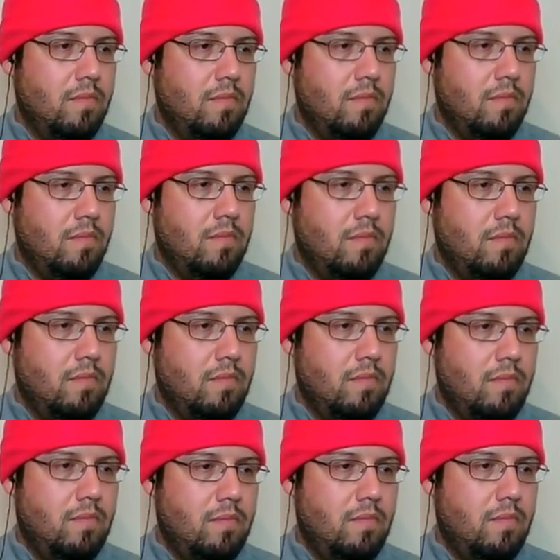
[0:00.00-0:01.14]

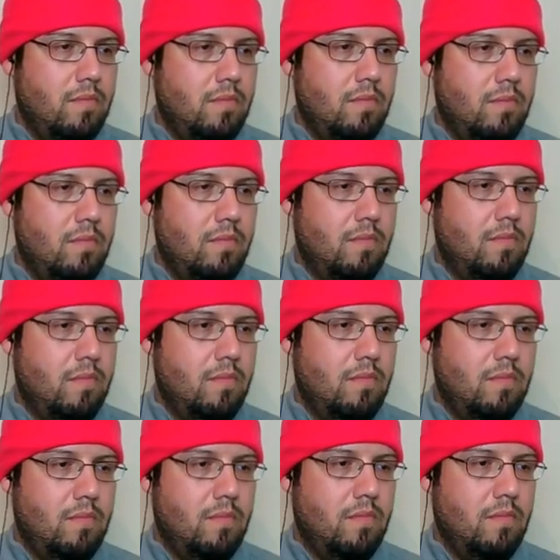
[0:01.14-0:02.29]

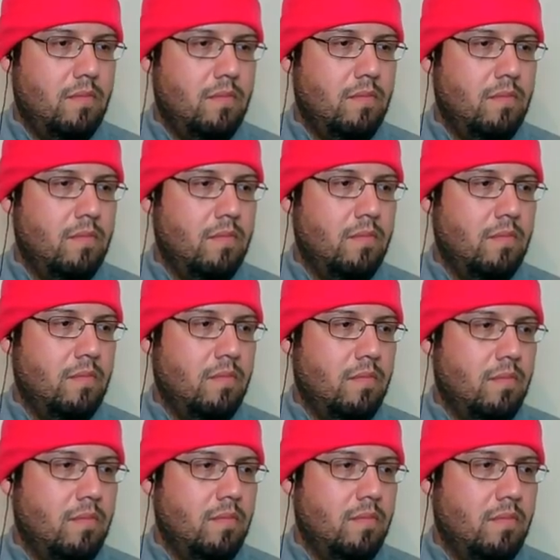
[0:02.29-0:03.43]

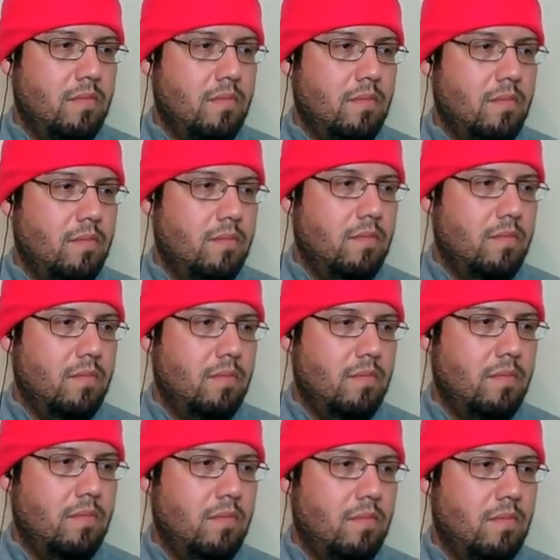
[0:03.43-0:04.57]

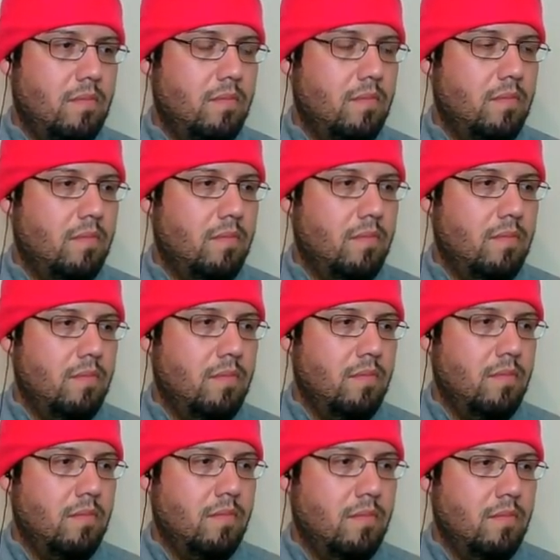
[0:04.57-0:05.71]

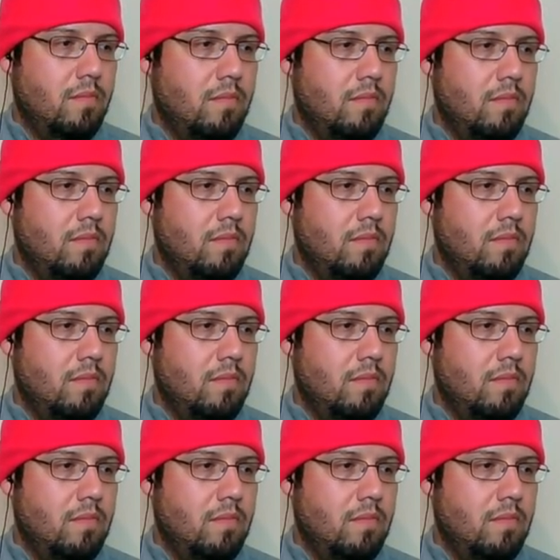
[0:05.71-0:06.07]
(silent)